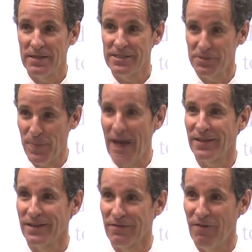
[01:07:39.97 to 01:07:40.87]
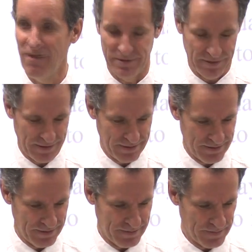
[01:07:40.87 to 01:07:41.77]
This is patently false.
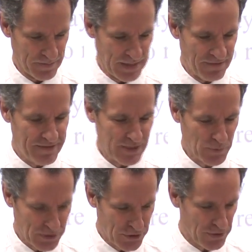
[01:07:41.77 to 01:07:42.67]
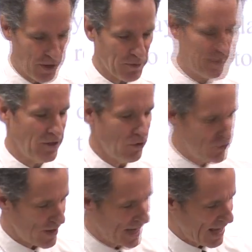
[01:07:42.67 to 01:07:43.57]
If this were true, there would be no
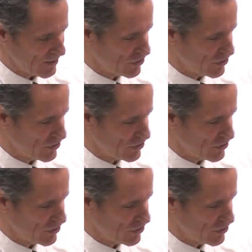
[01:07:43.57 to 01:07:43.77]
drug